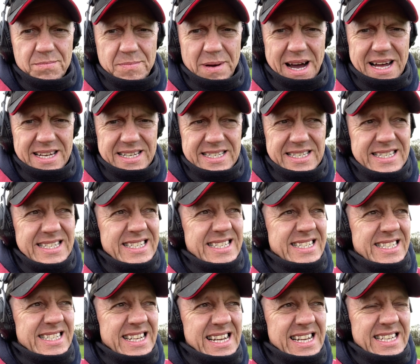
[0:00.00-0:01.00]
about a
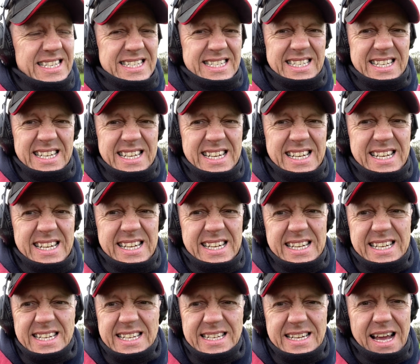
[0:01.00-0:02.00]

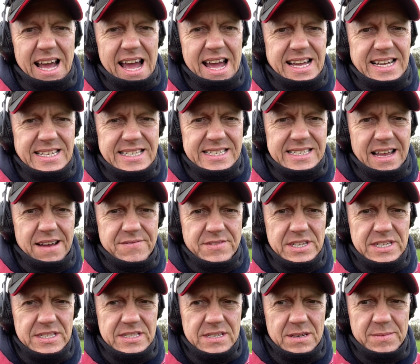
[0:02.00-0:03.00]
68,
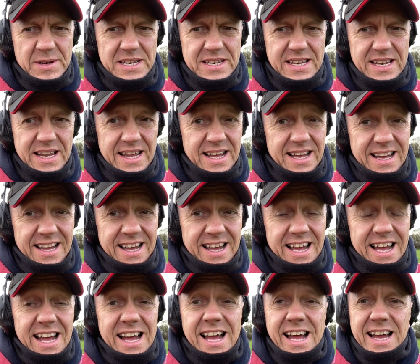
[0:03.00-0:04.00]
70 something.
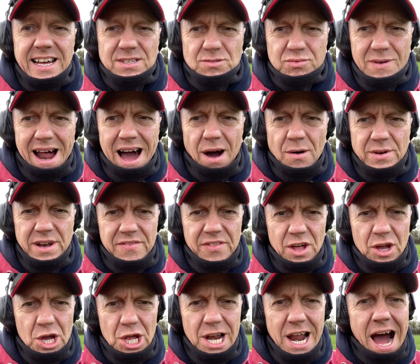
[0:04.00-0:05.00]
It's round in
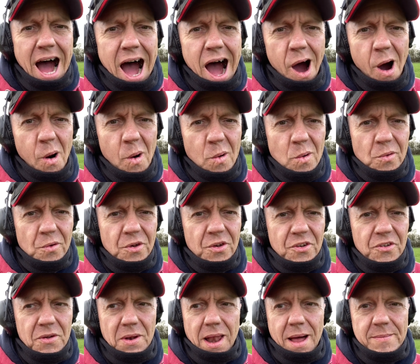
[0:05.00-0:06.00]
the
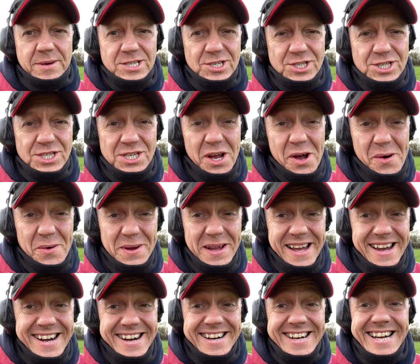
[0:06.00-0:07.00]
ground. Let me just show
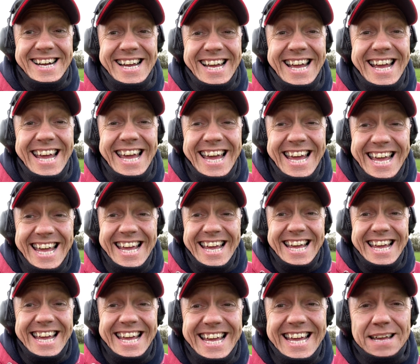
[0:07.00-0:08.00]
you.
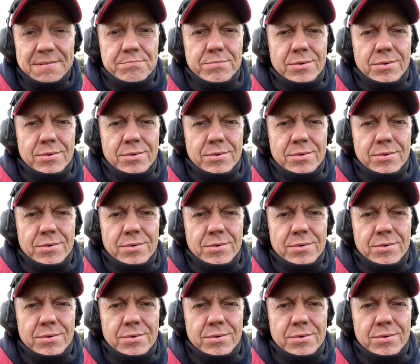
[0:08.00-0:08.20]
Hee-hee,